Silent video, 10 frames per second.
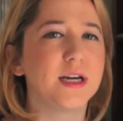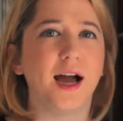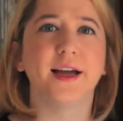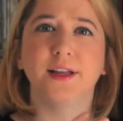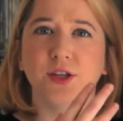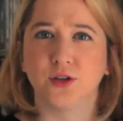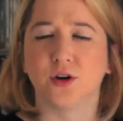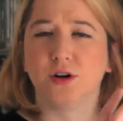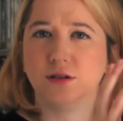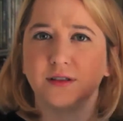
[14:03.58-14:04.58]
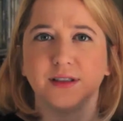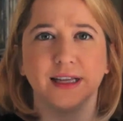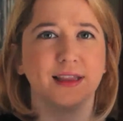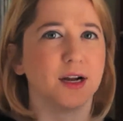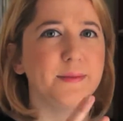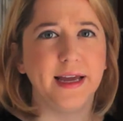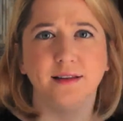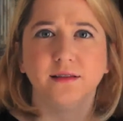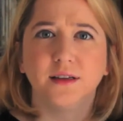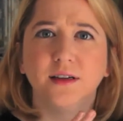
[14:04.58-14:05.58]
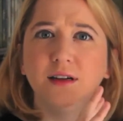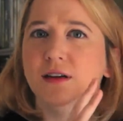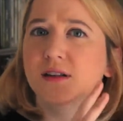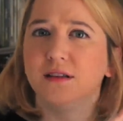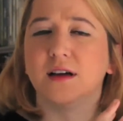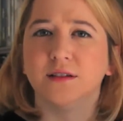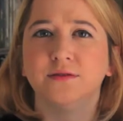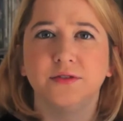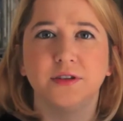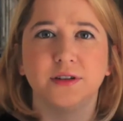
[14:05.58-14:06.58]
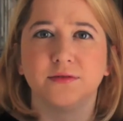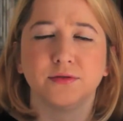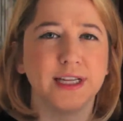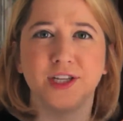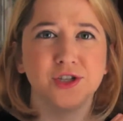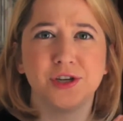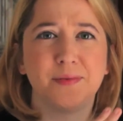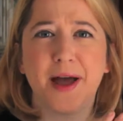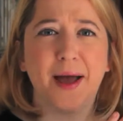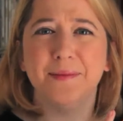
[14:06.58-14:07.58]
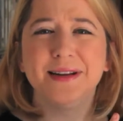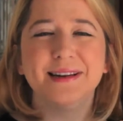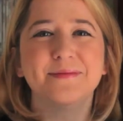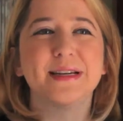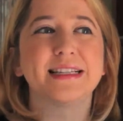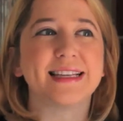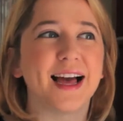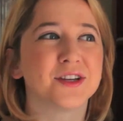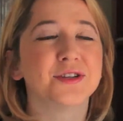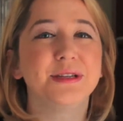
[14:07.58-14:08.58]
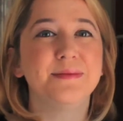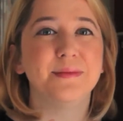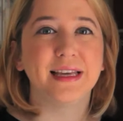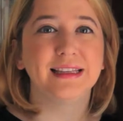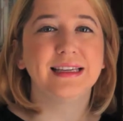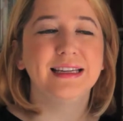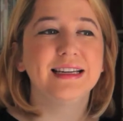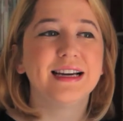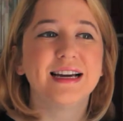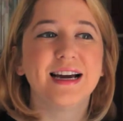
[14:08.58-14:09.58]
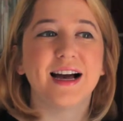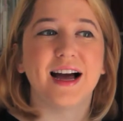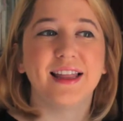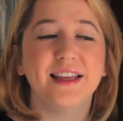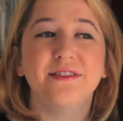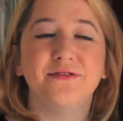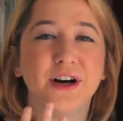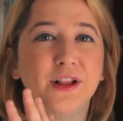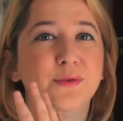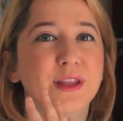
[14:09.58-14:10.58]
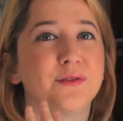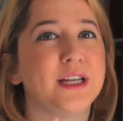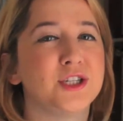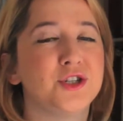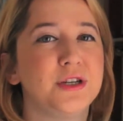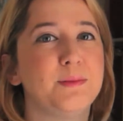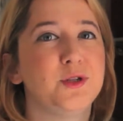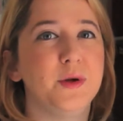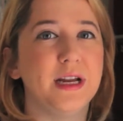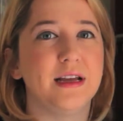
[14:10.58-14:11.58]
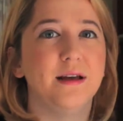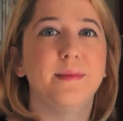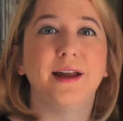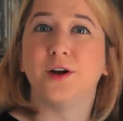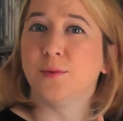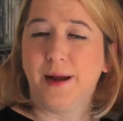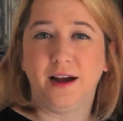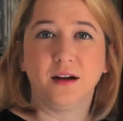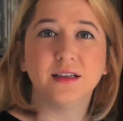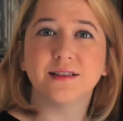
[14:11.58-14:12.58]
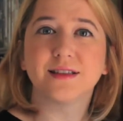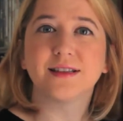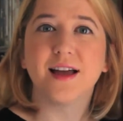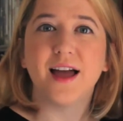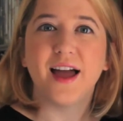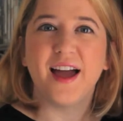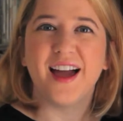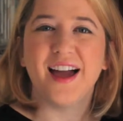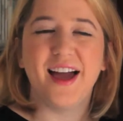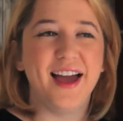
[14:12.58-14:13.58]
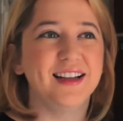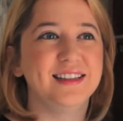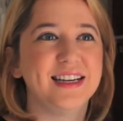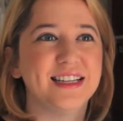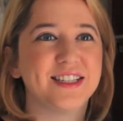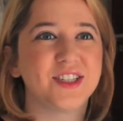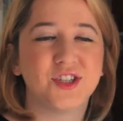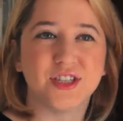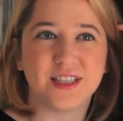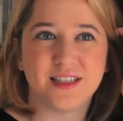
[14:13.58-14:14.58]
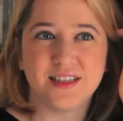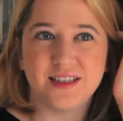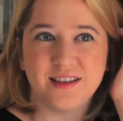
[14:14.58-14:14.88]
guy and the girl, like their main love relationship happening, but it's actually mainly, I think, following the relationship between him and her parents. And it's just,